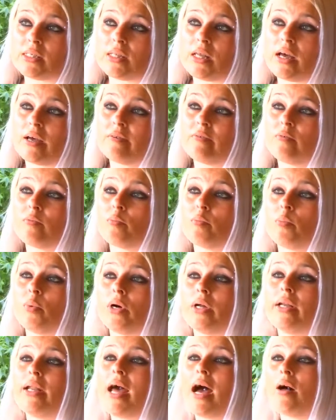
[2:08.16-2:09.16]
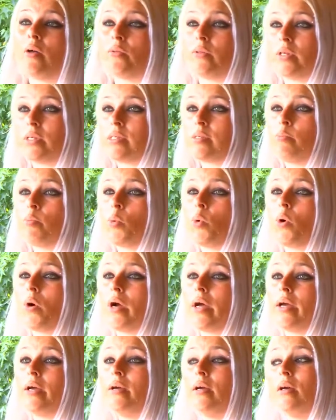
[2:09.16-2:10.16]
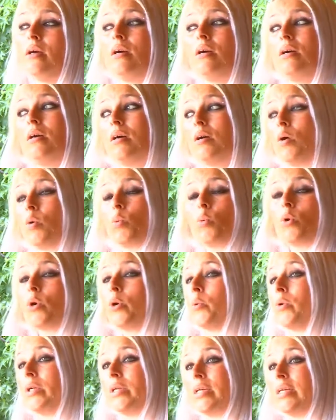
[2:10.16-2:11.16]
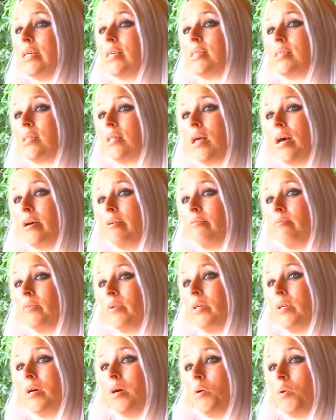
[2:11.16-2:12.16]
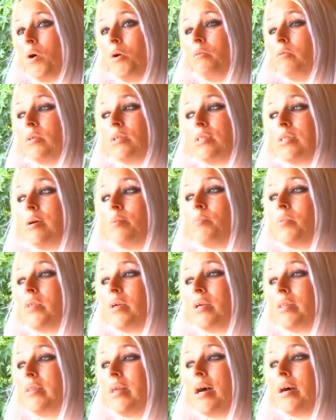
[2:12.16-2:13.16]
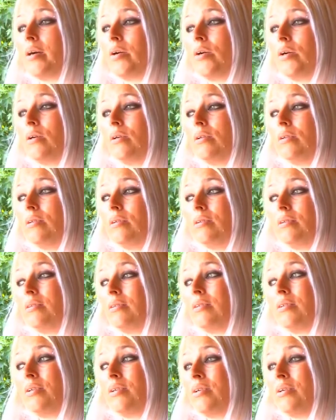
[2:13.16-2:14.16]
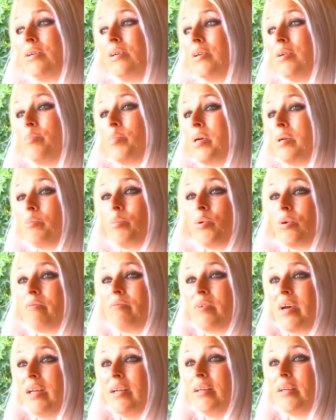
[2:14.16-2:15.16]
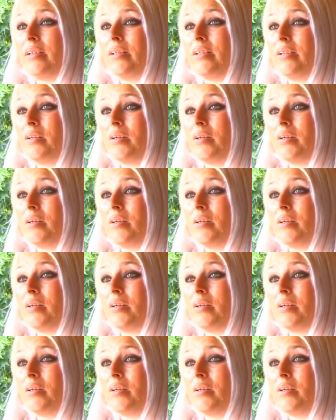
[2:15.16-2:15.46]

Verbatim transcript: life, but now this boy ruined his life, you know, over something that could have been prevented, you